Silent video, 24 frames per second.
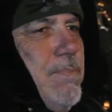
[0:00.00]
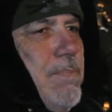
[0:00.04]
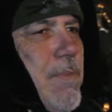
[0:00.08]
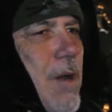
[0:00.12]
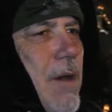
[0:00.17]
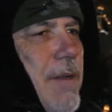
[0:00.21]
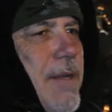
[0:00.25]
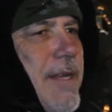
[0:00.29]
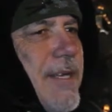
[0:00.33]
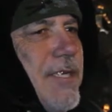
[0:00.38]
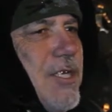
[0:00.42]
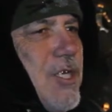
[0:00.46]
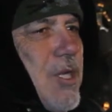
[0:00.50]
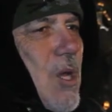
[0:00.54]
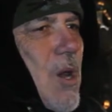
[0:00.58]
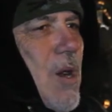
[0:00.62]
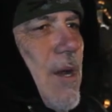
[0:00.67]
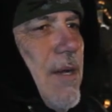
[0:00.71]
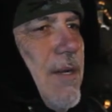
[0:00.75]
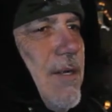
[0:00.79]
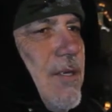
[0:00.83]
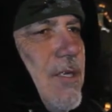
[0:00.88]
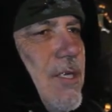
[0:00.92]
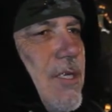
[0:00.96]
on his
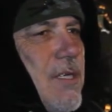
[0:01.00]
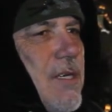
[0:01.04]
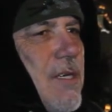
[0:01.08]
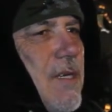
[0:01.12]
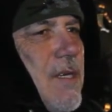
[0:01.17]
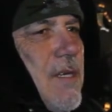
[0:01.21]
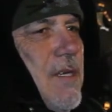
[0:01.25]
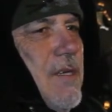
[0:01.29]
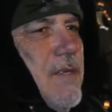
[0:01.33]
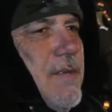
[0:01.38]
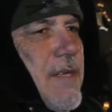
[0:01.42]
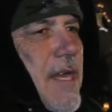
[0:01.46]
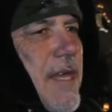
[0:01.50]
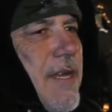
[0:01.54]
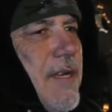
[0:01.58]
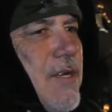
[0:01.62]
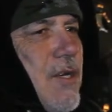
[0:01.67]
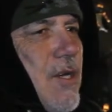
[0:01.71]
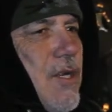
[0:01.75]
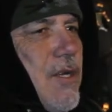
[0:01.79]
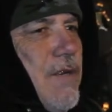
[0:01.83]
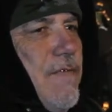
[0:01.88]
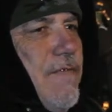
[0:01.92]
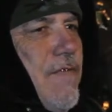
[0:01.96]
lawyers that he
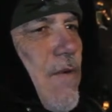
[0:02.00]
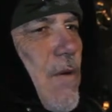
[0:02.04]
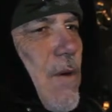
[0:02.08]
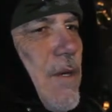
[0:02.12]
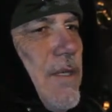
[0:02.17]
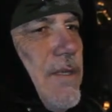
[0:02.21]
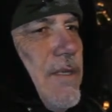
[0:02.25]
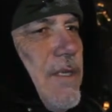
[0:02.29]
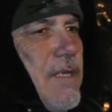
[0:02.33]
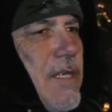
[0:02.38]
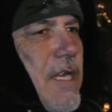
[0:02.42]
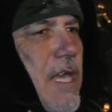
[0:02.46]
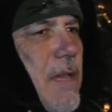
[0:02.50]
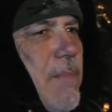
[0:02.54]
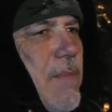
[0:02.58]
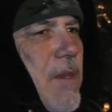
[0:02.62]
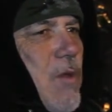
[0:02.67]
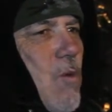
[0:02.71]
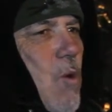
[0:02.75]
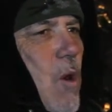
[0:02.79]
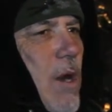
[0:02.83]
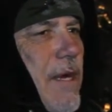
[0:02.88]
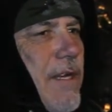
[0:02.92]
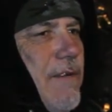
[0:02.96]
couldn't afford to keep me
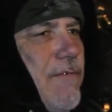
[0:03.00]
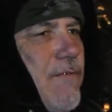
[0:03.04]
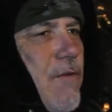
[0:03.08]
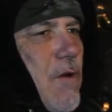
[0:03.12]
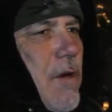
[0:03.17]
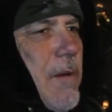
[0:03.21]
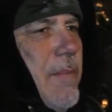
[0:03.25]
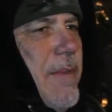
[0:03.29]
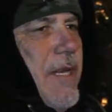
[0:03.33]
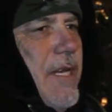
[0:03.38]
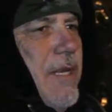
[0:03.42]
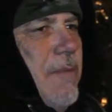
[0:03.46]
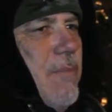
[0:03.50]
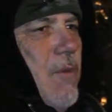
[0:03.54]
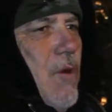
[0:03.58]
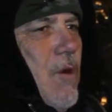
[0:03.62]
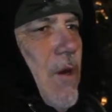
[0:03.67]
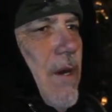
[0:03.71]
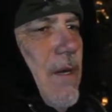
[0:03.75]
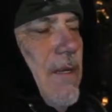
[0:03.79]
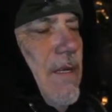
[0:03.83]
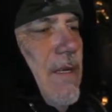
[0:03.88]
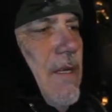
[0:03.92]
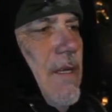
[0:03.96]
working for him anymore.